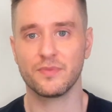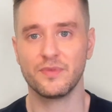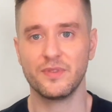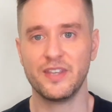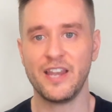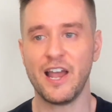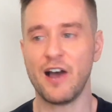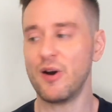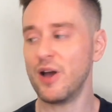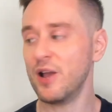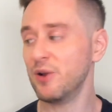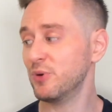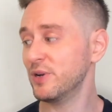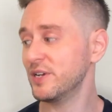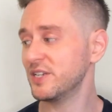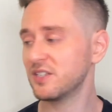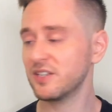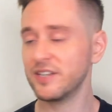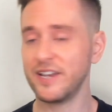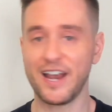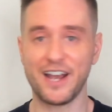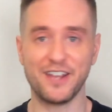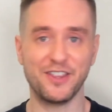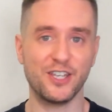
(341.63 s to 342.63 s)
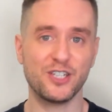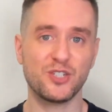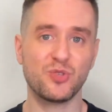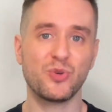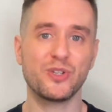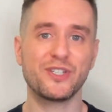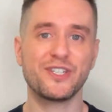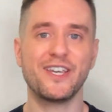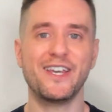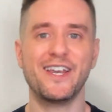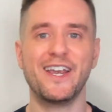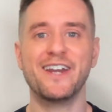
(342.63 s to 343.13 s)
Now, I recently had this
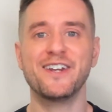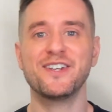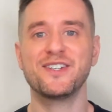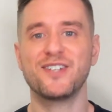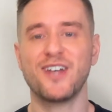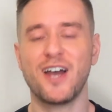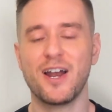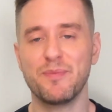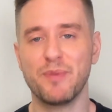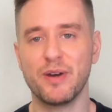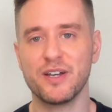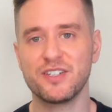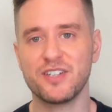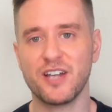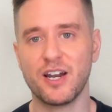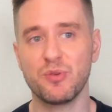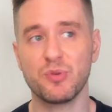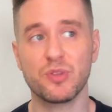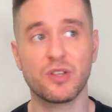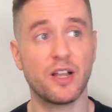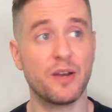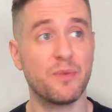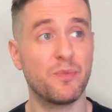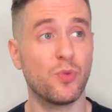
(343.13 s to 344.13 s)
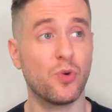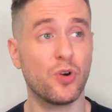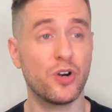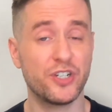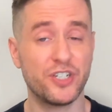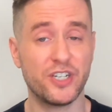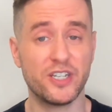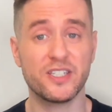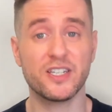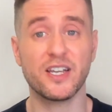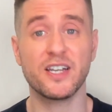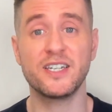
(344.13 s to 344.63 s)
whiskey in a side-by-side -side with
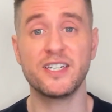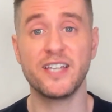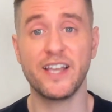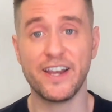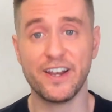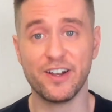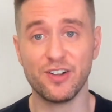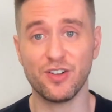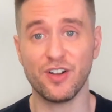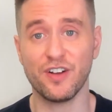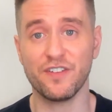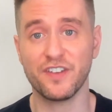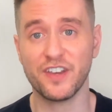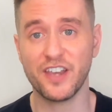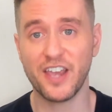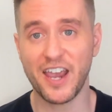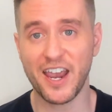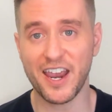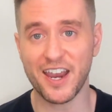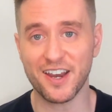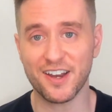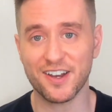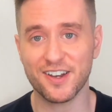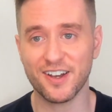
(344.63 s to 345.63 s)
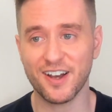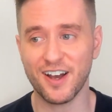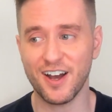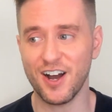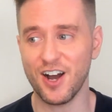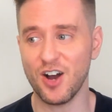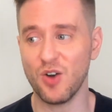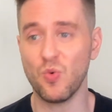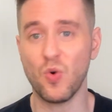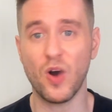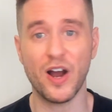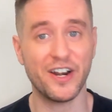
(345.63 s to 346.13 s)
Glenmorangie's A Tale of Cake.
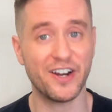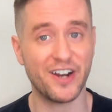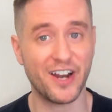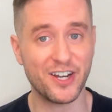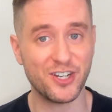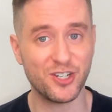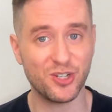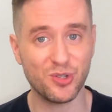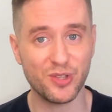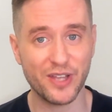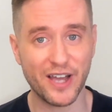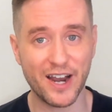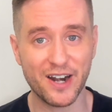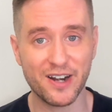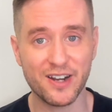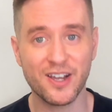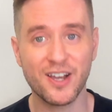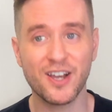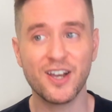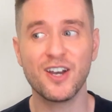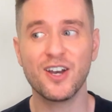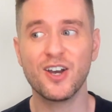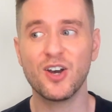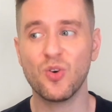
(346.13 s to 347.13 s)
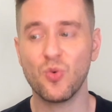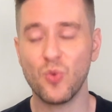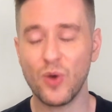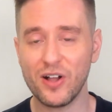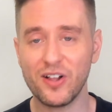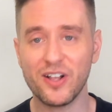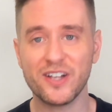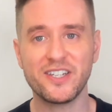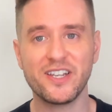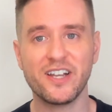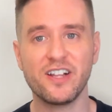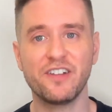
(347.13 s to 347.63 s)
Uh, why did I do that?
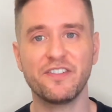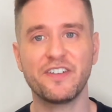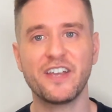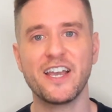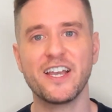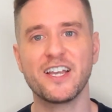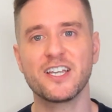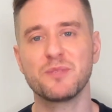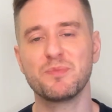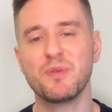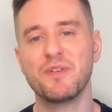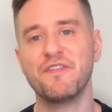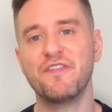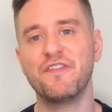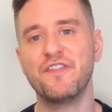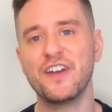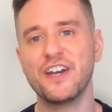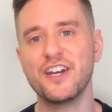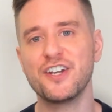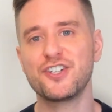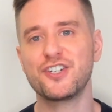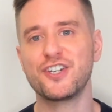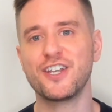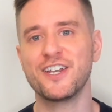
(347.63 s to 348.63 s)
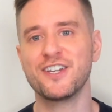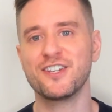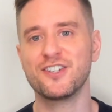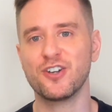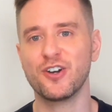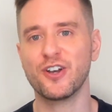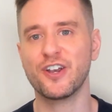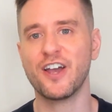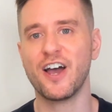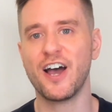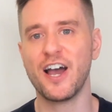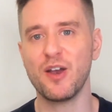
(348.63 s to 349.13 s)
Well, A Tale of Cake has been finished in
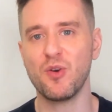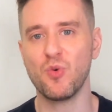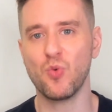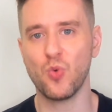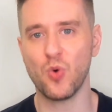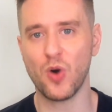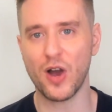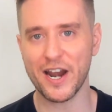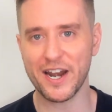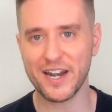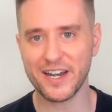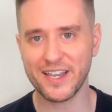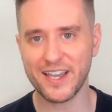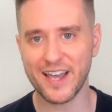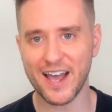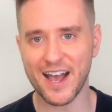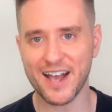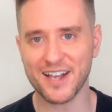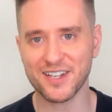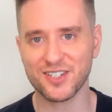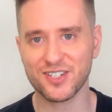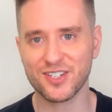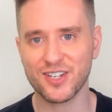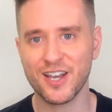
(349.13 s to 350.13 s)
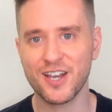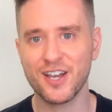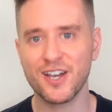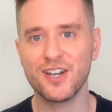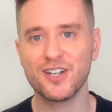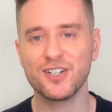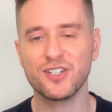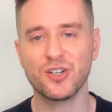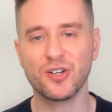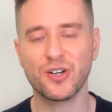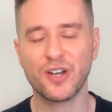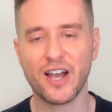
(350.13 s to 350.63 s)
Tokai wine casks.
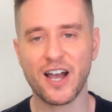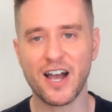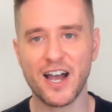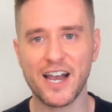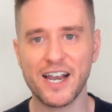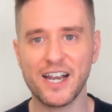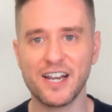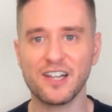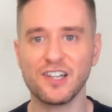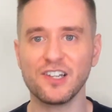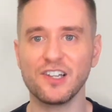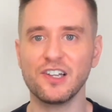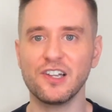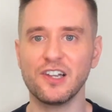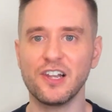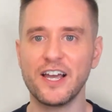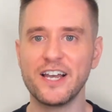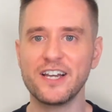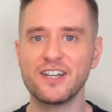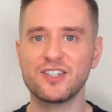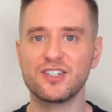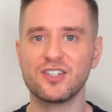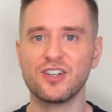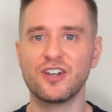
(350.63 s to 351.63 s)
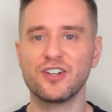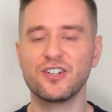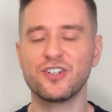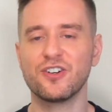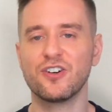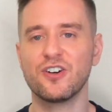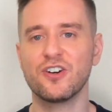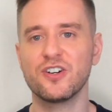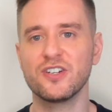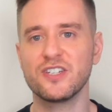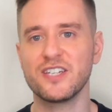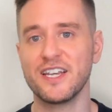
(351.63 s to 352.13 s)
Tokai, like
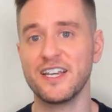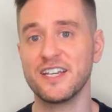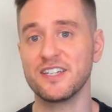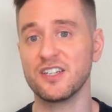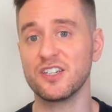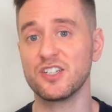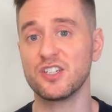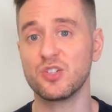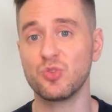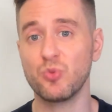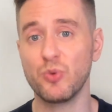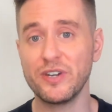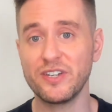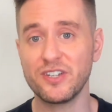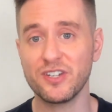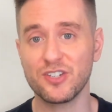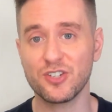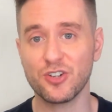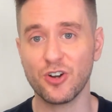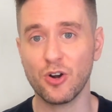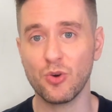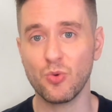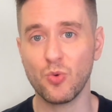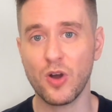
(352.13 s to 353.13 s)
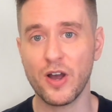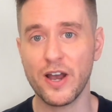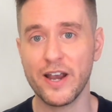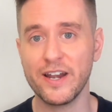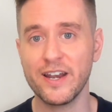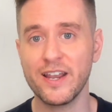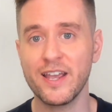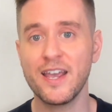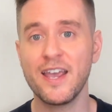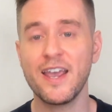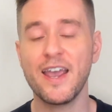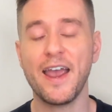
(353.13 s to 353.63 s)
Sauternes, is a sweet dessert
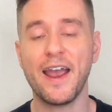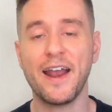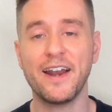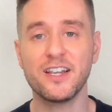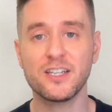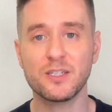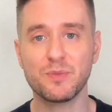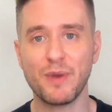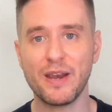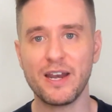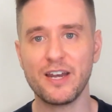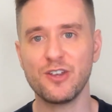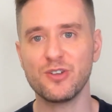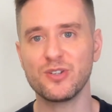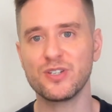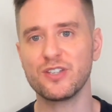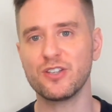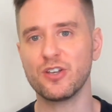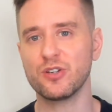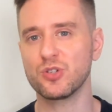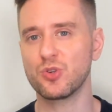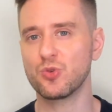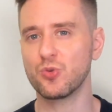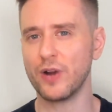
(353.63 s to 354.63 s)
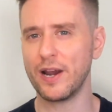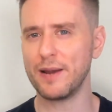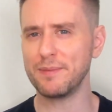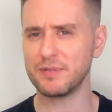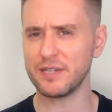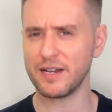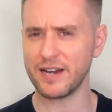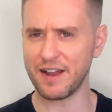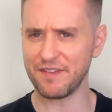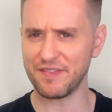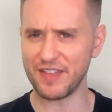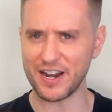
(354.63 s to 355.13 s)
wine, and it's made using those grapes
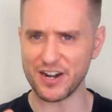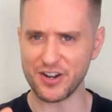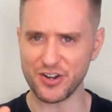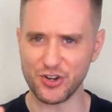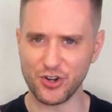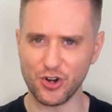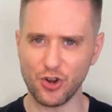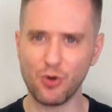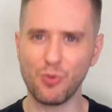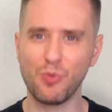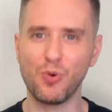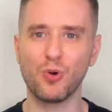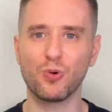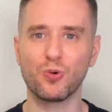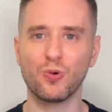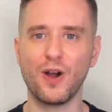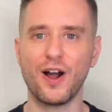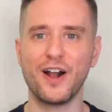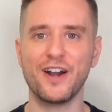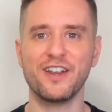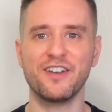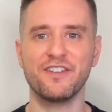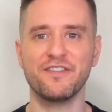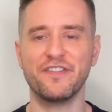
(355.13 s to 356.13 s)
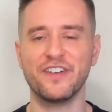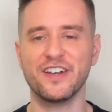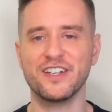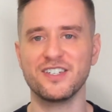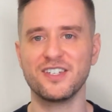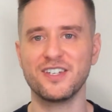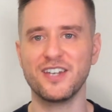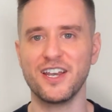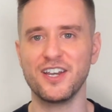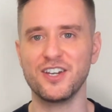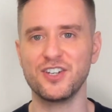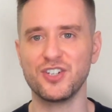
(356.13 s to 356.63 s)
that have that noble rot
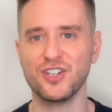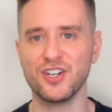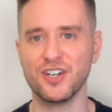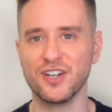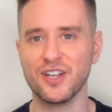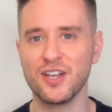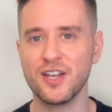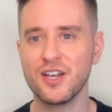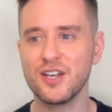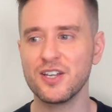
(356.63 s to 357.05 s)
infestation.